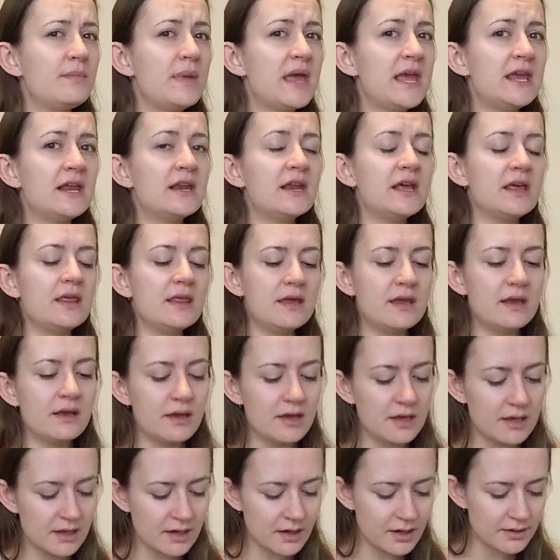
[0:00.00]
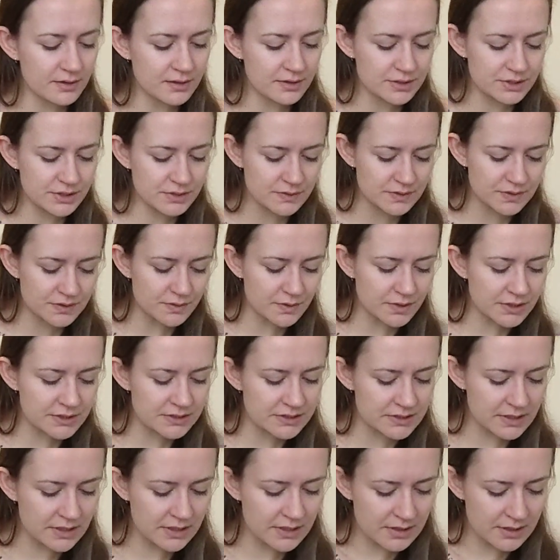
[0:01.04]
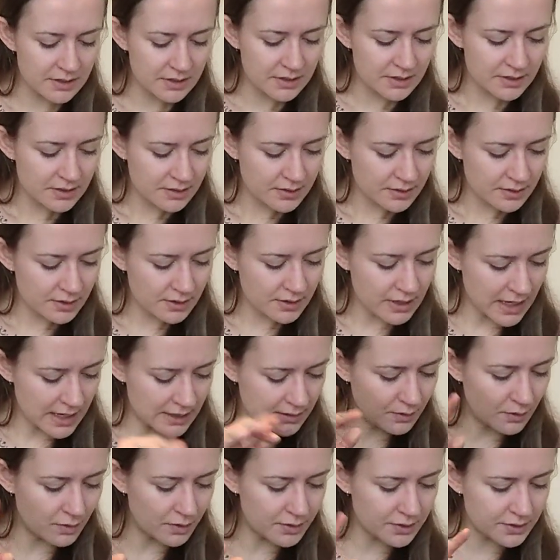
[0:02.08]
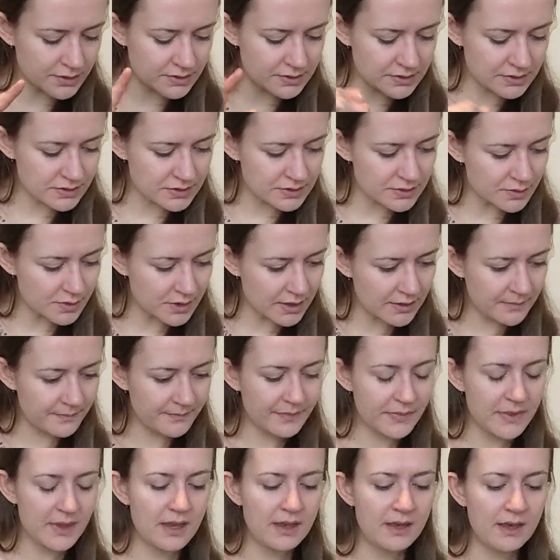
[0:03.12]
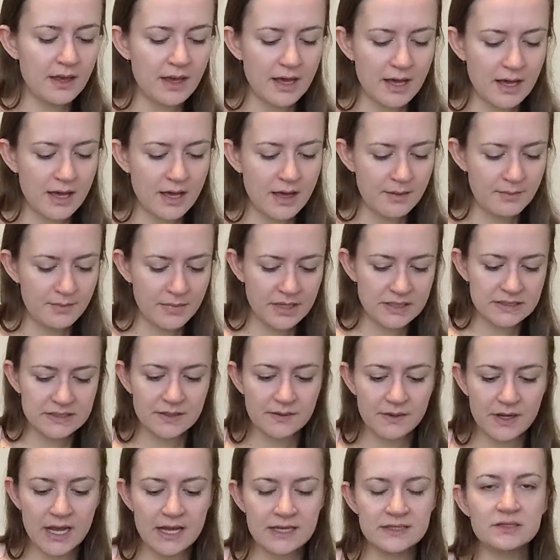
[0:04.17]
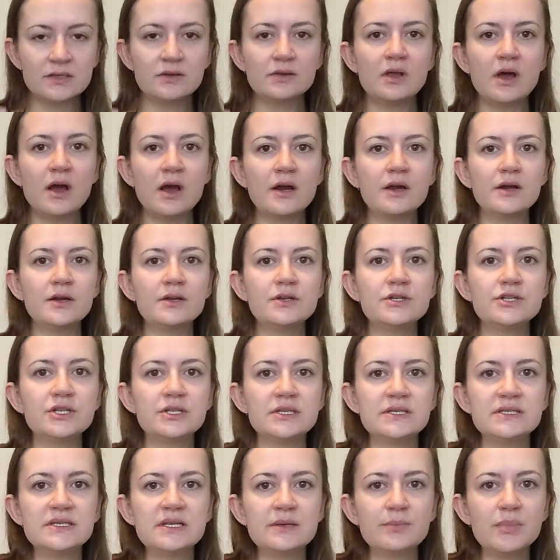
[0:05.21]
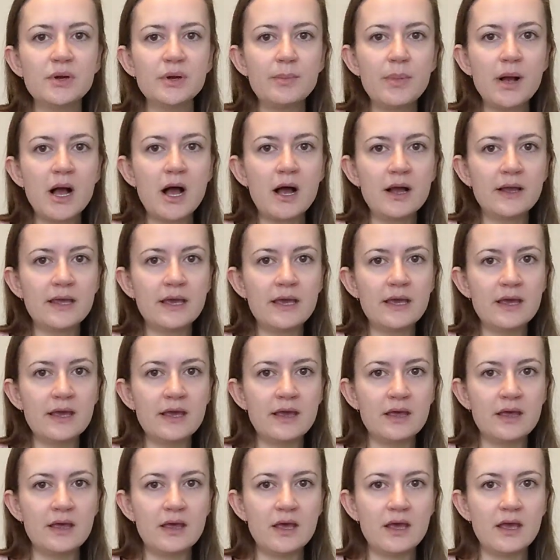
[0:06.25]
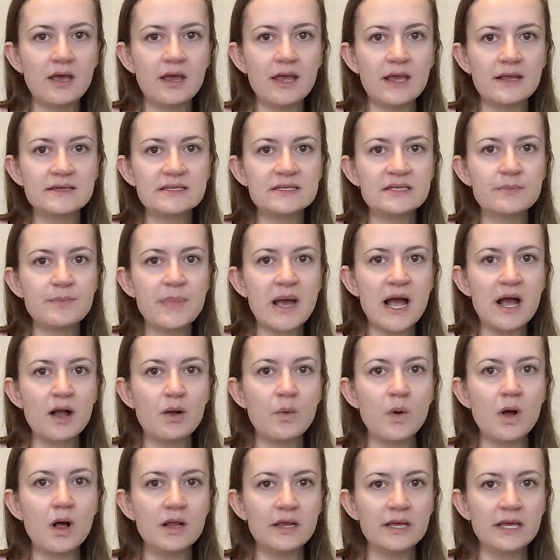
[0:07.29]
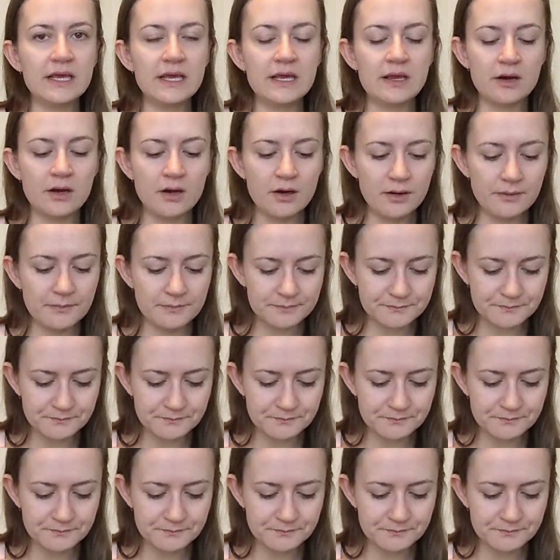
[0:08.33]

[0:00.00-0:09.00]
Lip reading: Maine, I think, are their two stores, or headquarters and store. So it has a large zipper pocket against the back wall here.